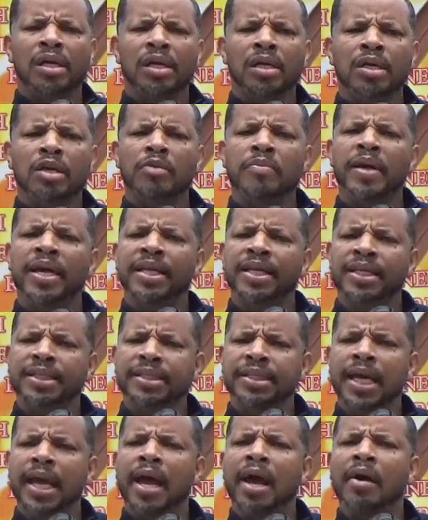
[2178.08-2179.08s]
you mean to
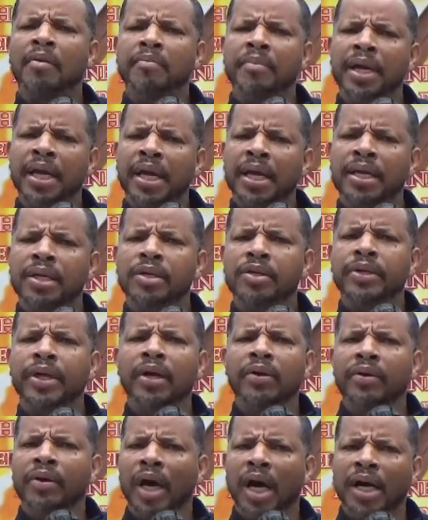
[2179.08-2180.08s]
tell me you
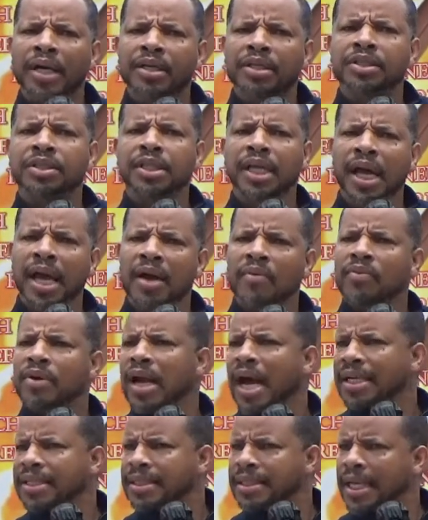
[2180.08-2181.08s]
don't understand what
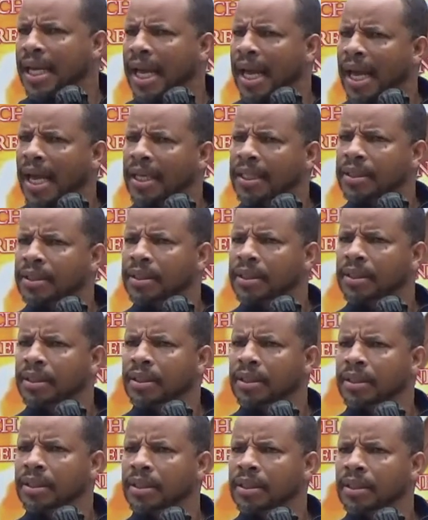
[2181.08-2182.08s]
I said?
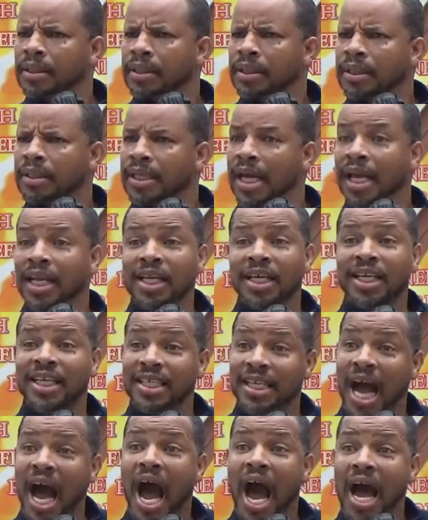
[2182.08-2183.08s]
Now look at
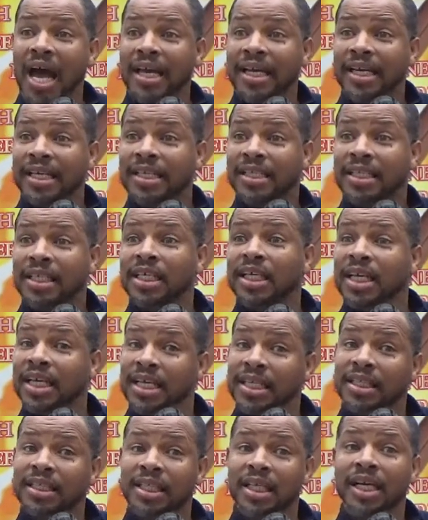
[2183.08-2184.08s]
God. Look
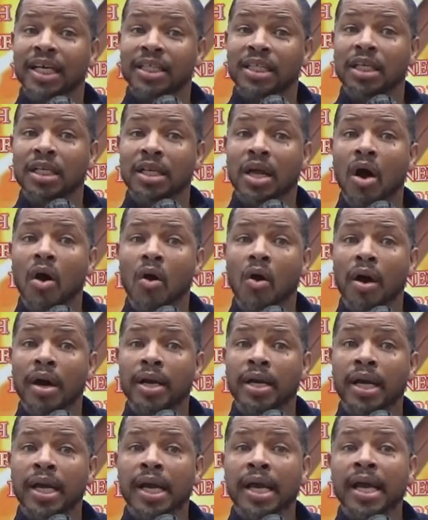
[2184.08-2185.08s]
at, look at the Lord.
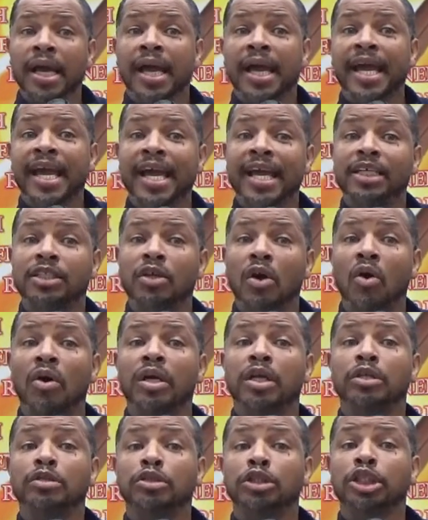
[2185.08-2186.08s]
He is
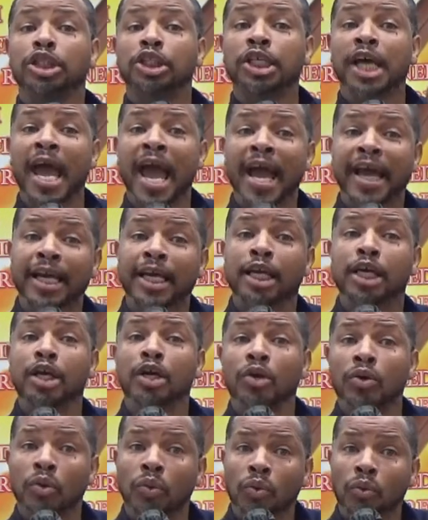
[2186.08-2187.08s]
going to check
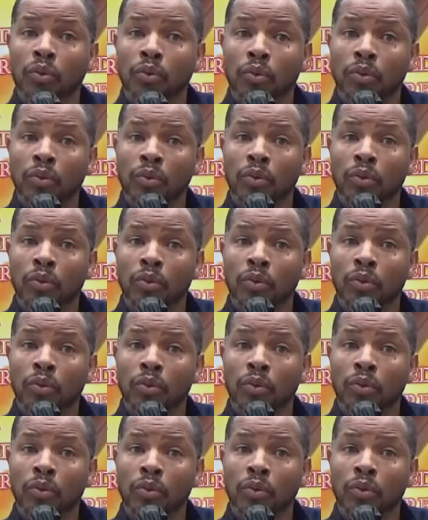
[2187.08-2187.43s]
you